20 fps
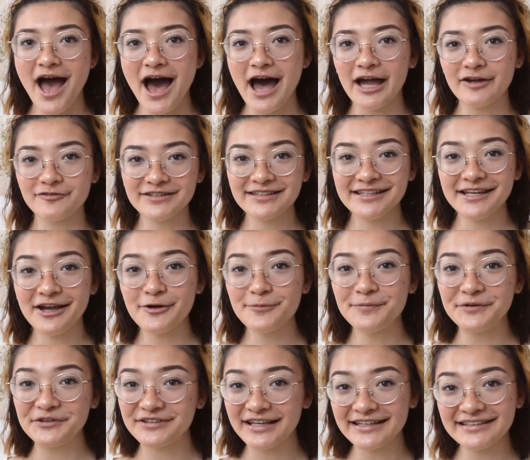I really
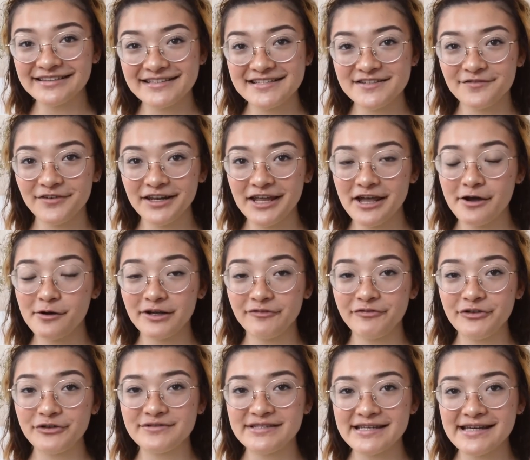hope you liked this video.
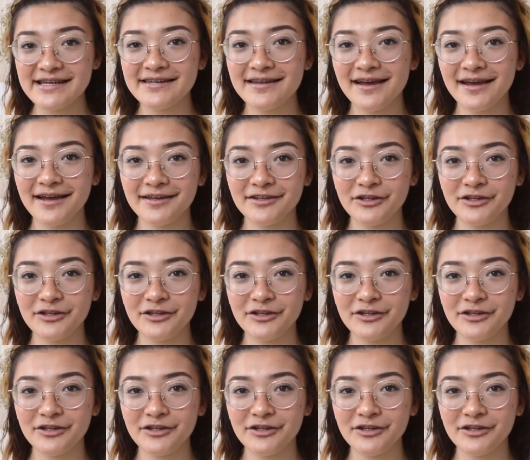If you did,